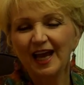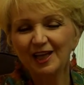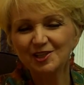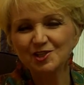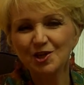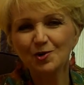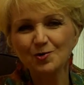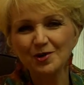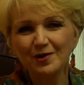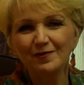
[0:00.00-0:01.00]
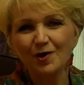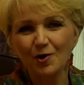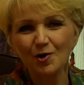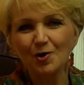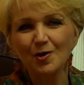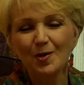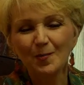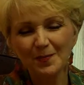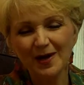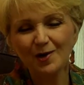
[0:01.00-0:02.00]
and don't give her
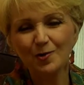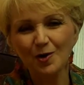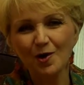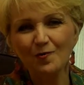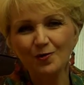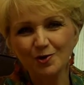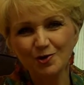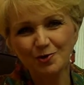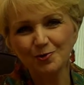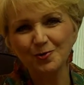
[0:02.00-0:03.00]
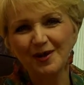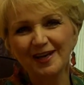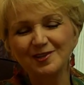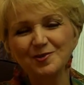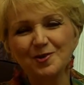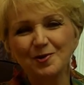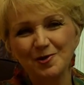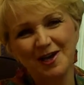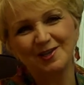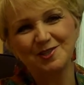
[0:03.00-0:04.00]
power over you and your
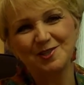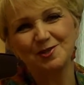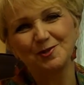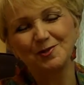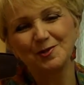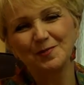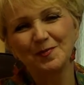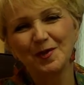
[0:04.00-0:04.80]
own attitude.